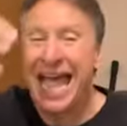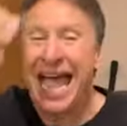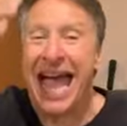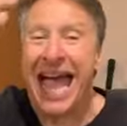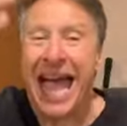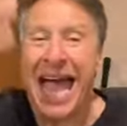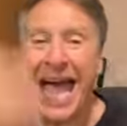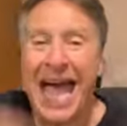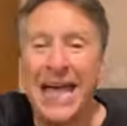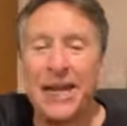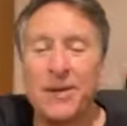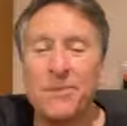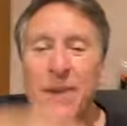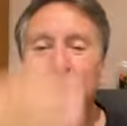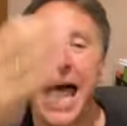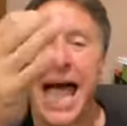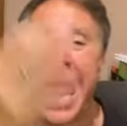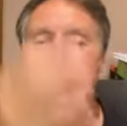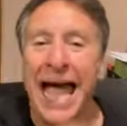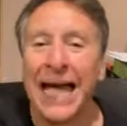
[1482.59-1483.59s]

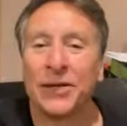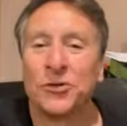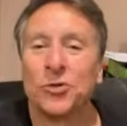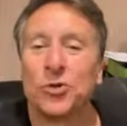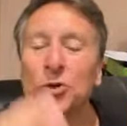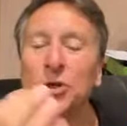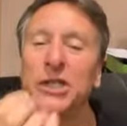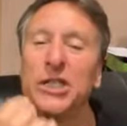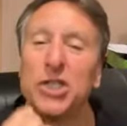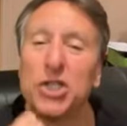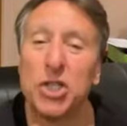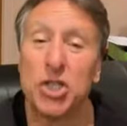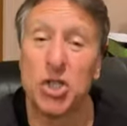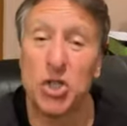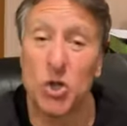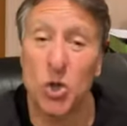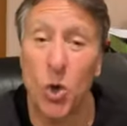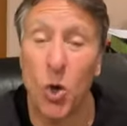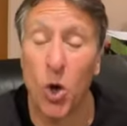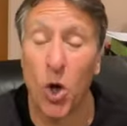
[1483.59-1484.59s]
Adam actually
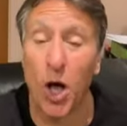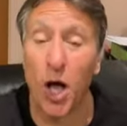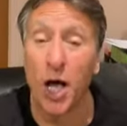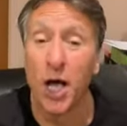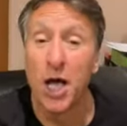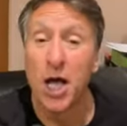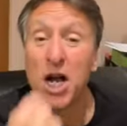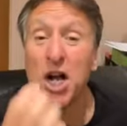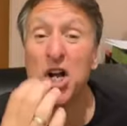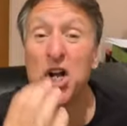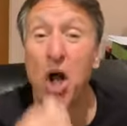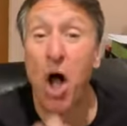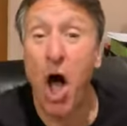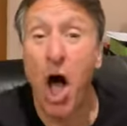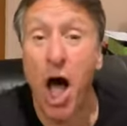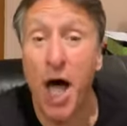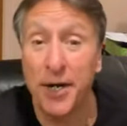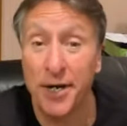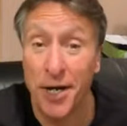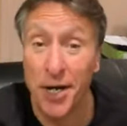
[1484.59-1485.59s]
saw
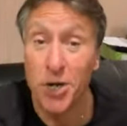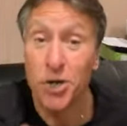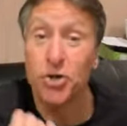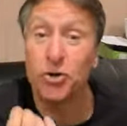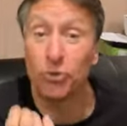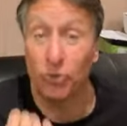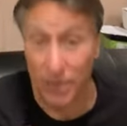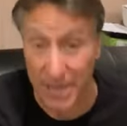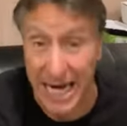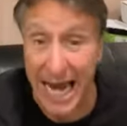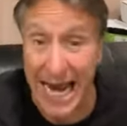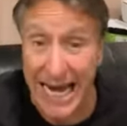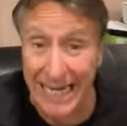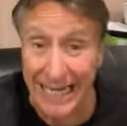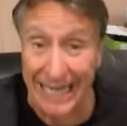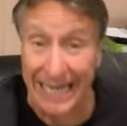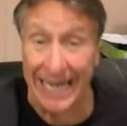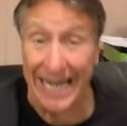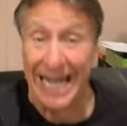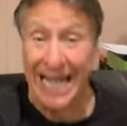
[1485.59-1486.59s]
God
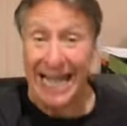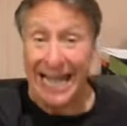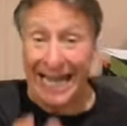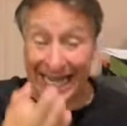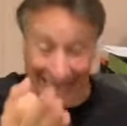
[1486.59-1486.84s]
creating.